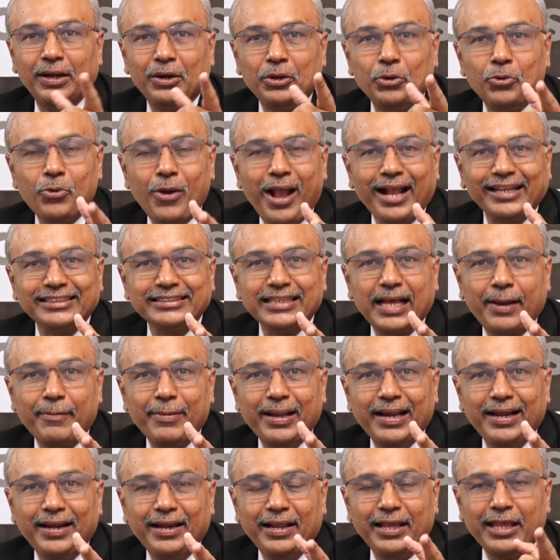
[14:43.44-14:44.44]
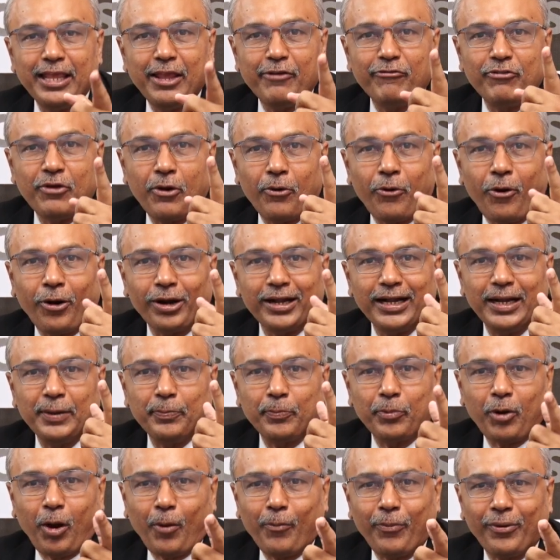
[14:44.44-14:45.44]
Do examine if you have got
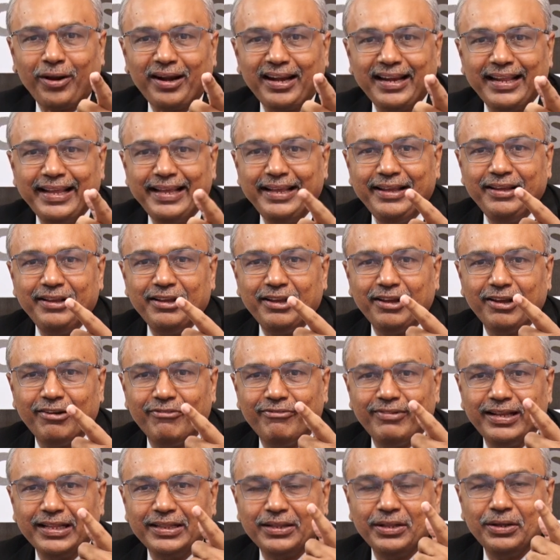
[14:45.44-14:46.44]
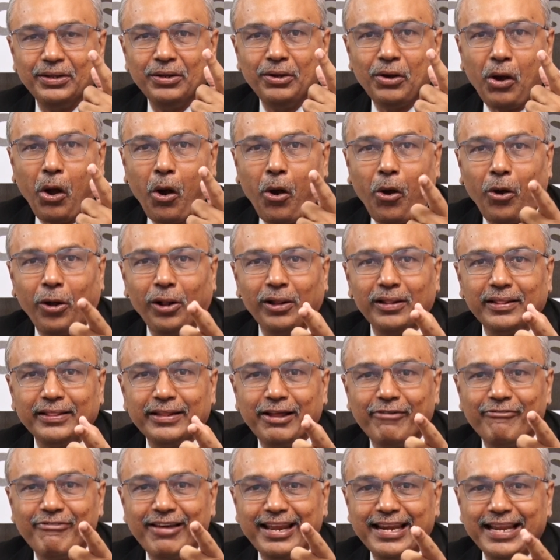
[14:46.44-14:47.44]
it properly with all
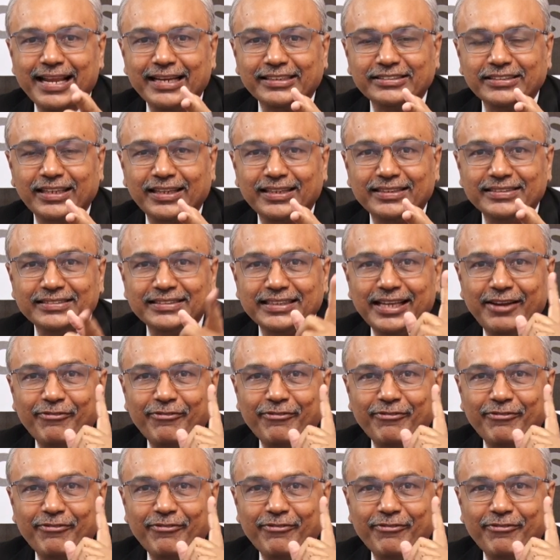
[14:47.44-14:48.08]
the variations.